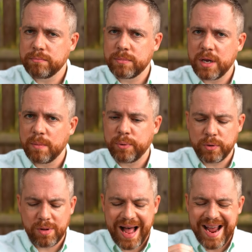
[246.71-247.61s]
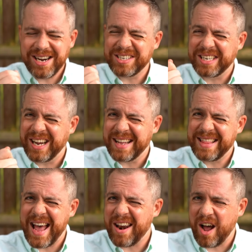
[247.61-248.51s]
you know, pull, I actually cut
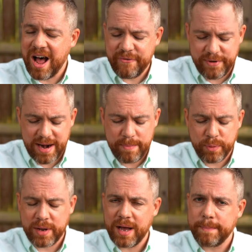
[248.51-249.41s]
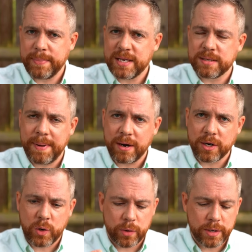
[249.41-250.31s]
that off and I put a piece of
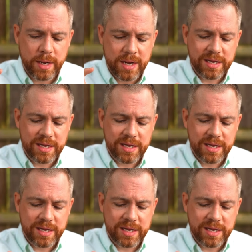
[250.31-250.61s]
paracord.